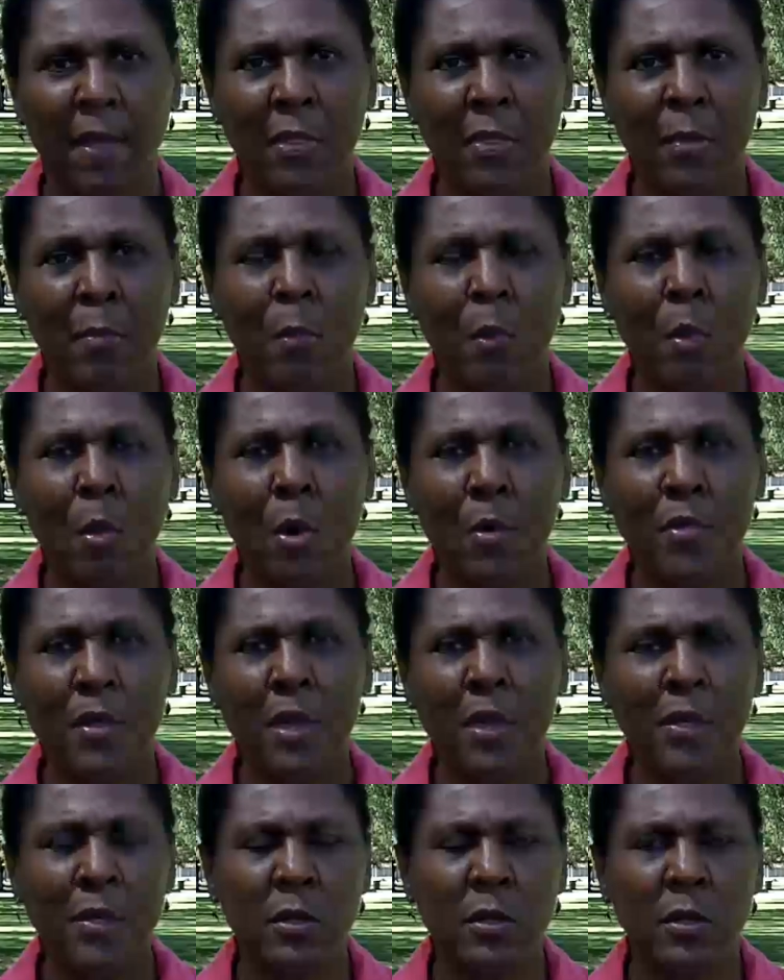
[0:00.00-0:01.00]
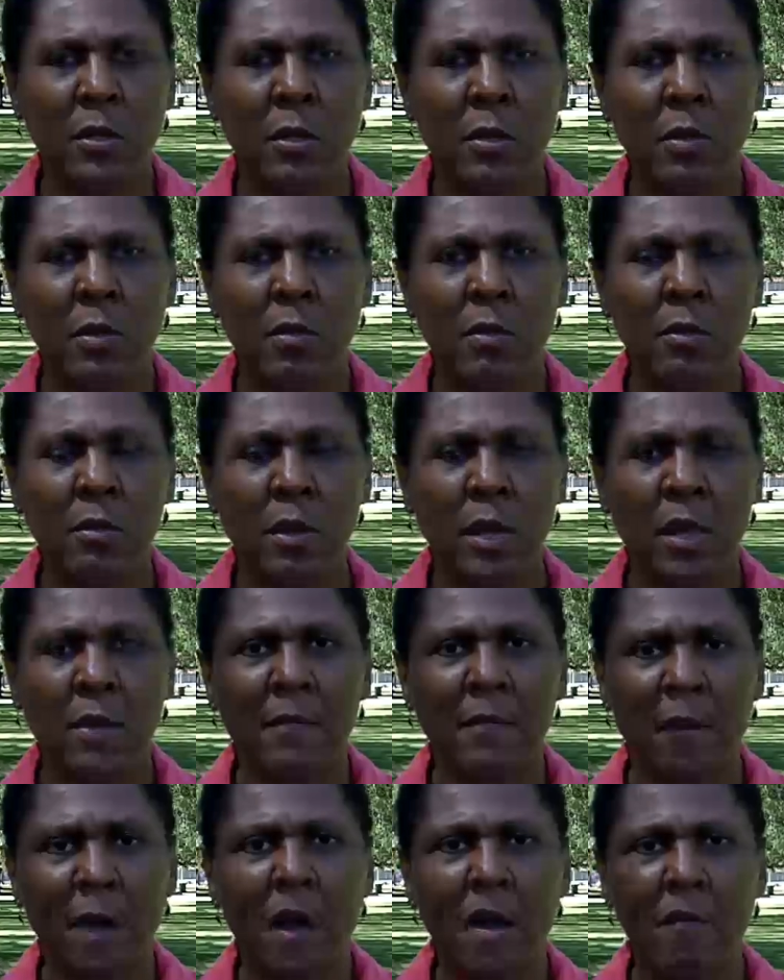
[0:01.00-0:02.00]
The more that you
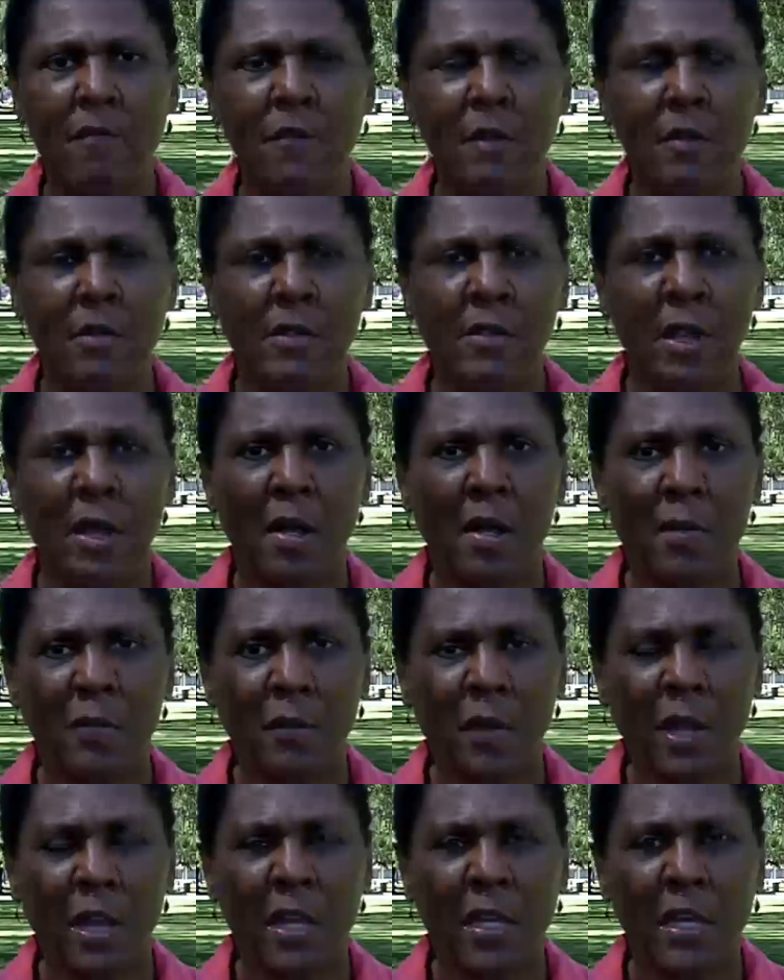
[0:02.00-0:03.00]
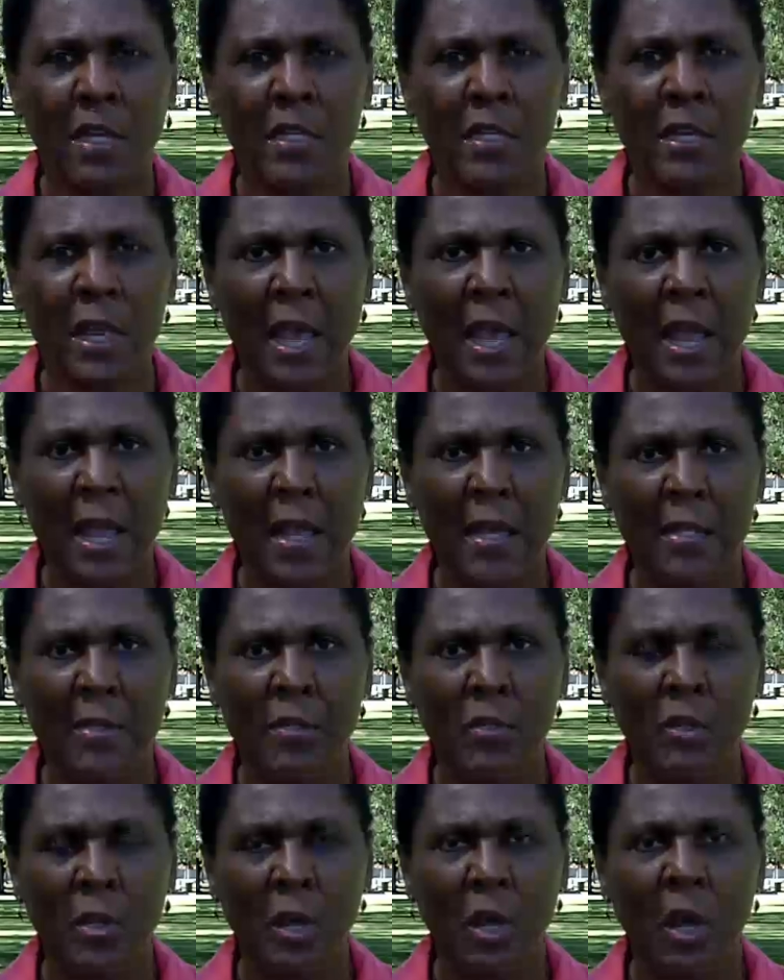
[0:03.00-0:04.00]
involve yourself and
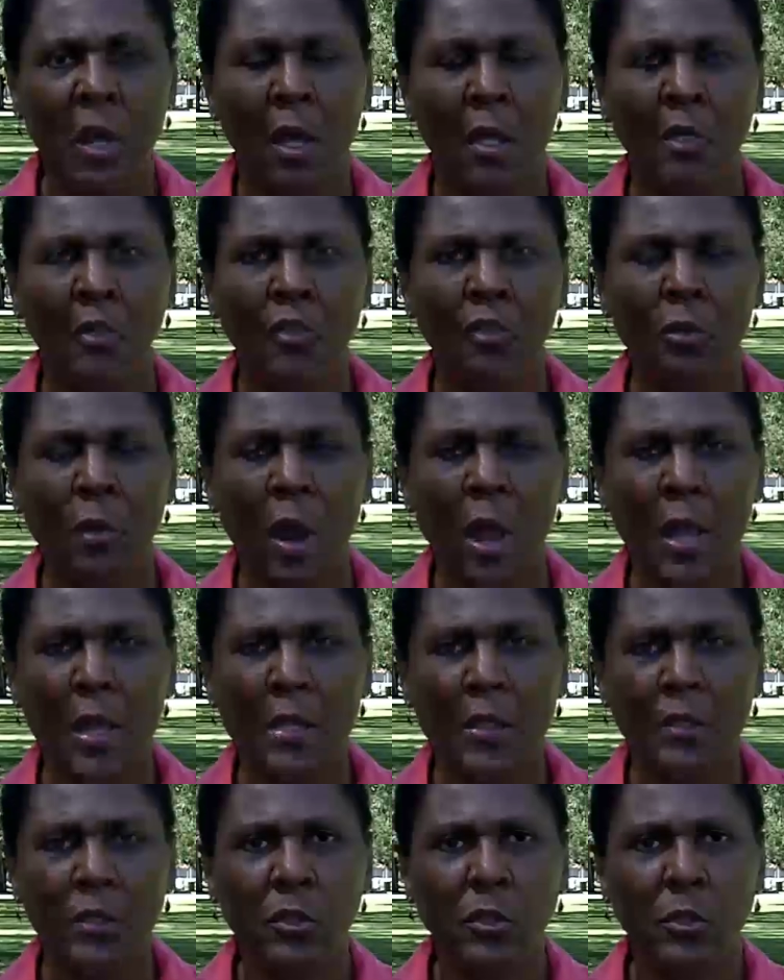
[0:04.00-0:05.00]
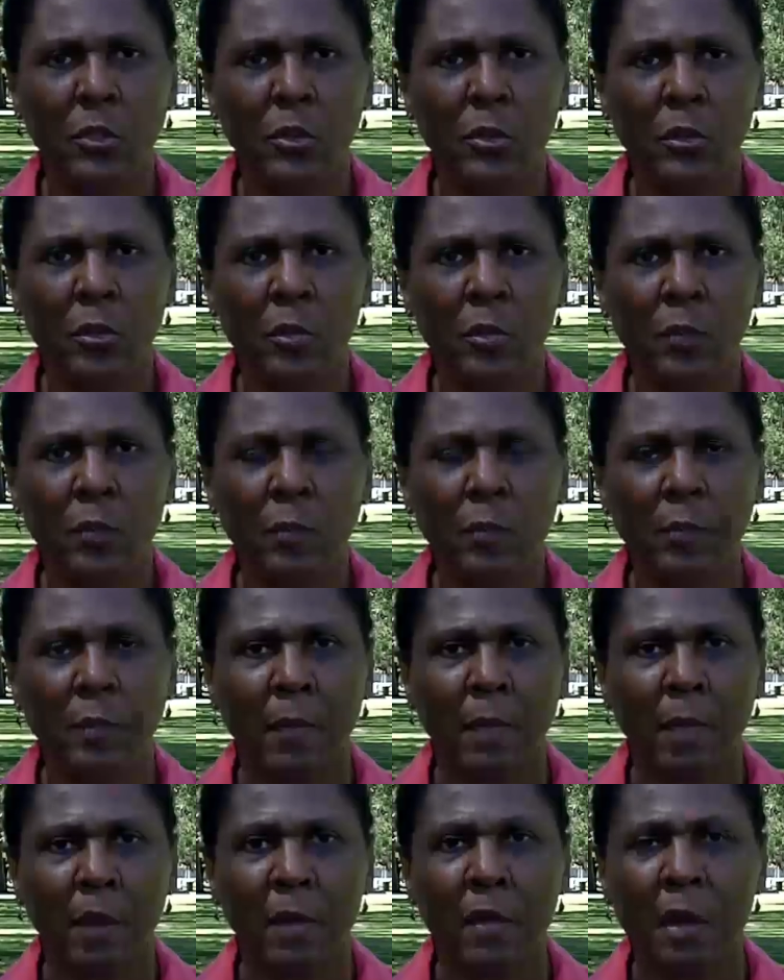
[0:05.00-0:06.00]
engage trying to
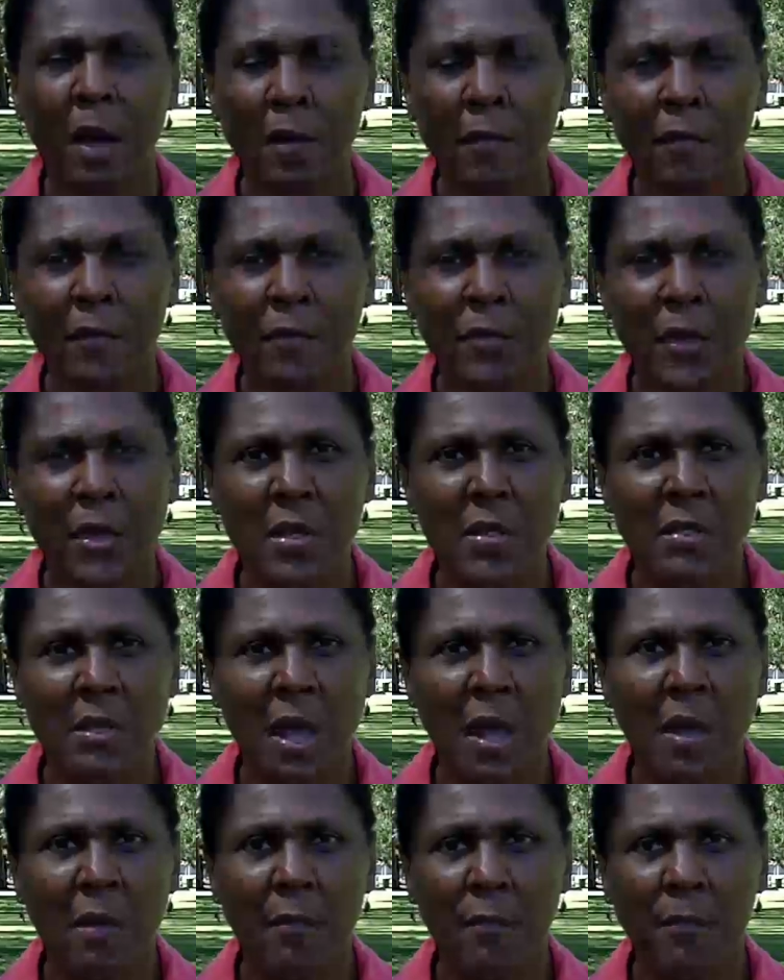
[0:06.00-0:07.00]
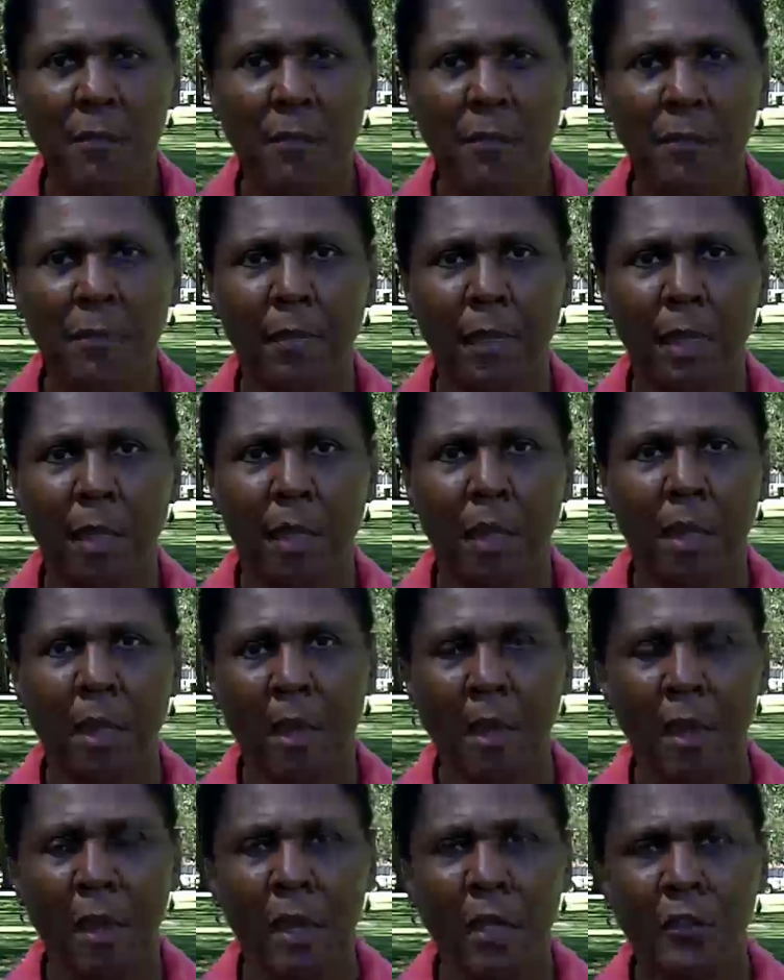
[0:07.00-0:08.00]
cover things up,
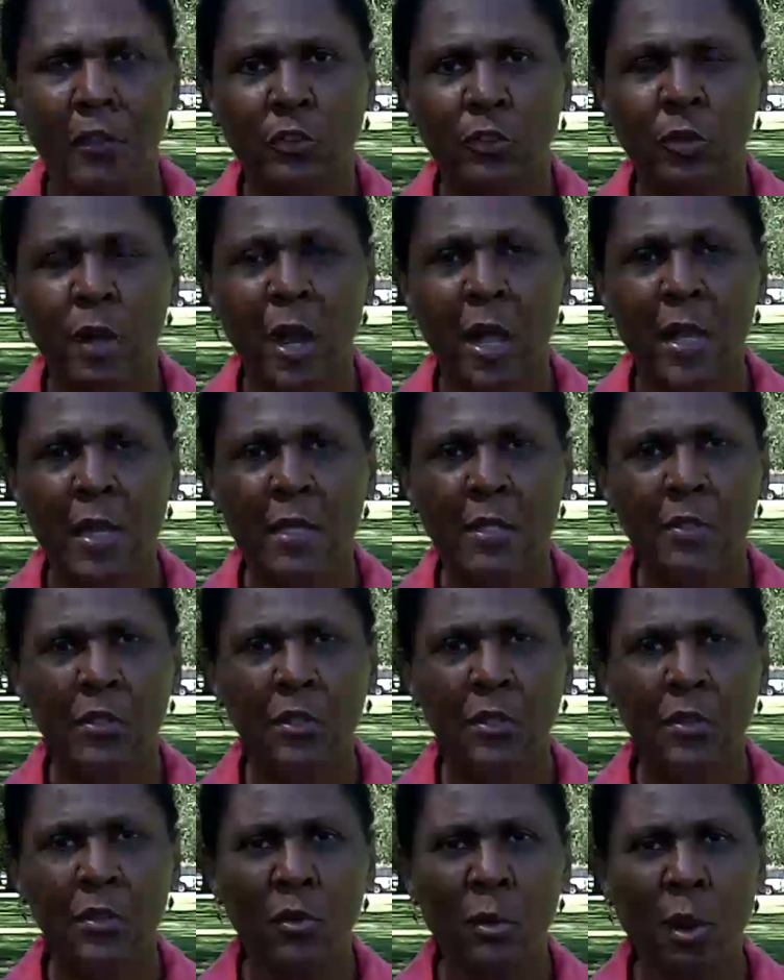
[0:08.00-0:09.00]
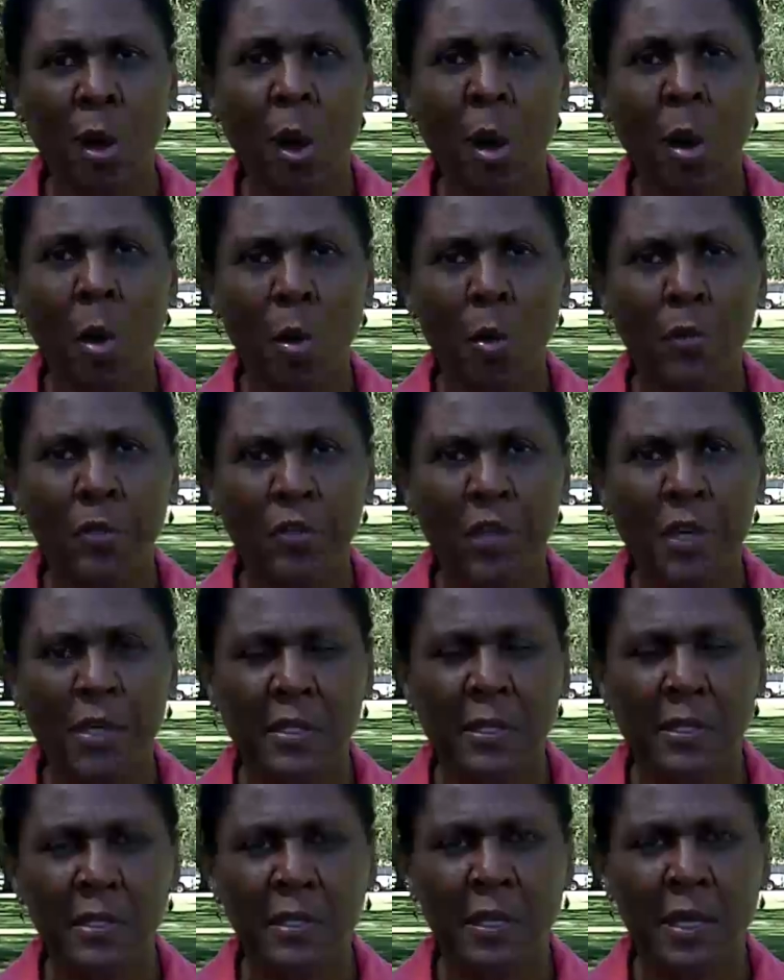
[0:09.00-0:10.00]
trying to hold
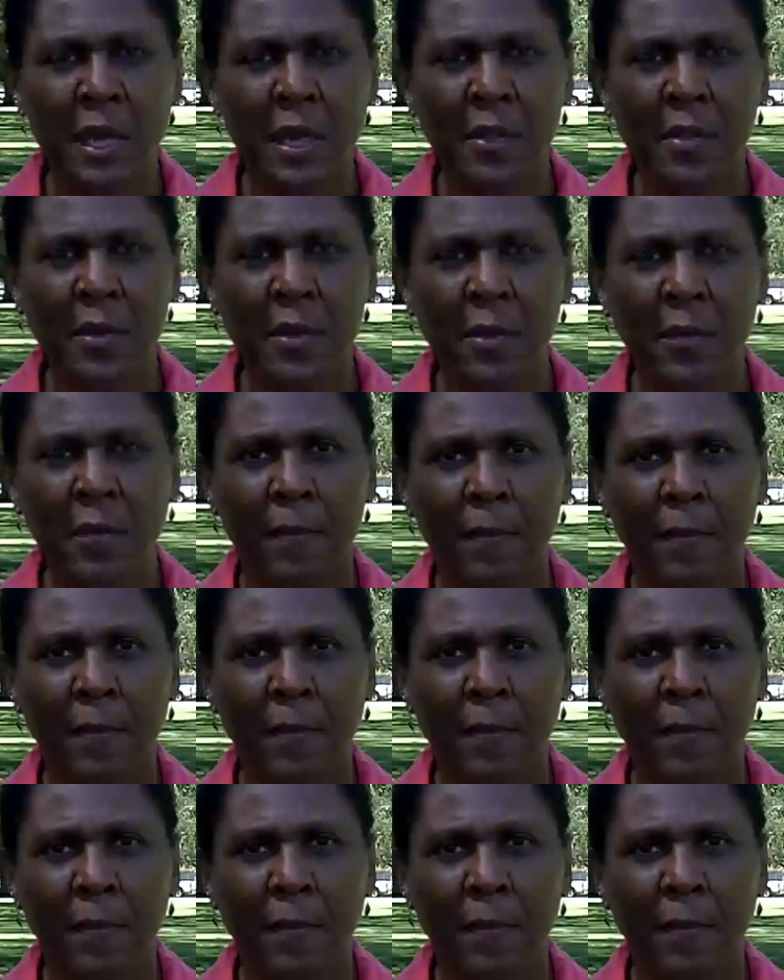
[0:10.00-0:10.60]
things together,